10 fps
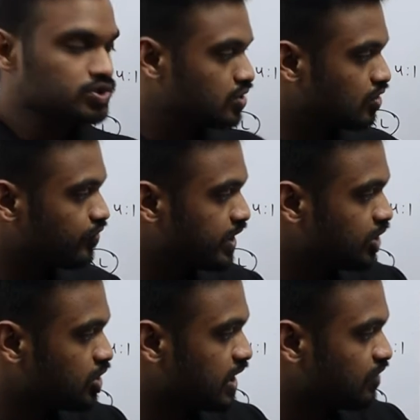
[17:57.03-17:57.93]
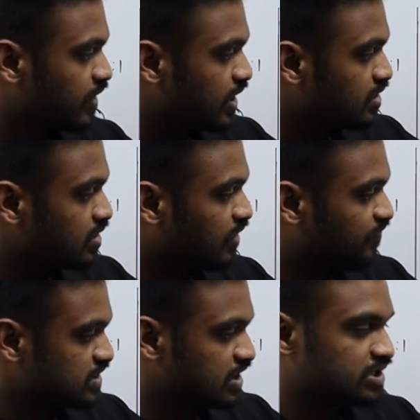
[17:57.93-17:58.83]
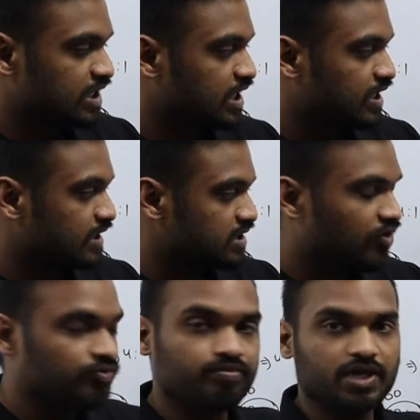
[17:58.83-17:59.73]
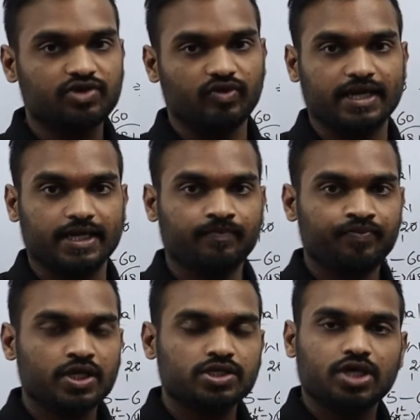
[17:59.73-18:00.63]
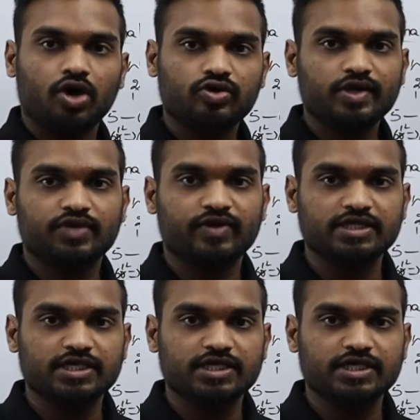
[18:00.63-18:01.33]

So we need to equate the first and second case of milk quantity. So how to equate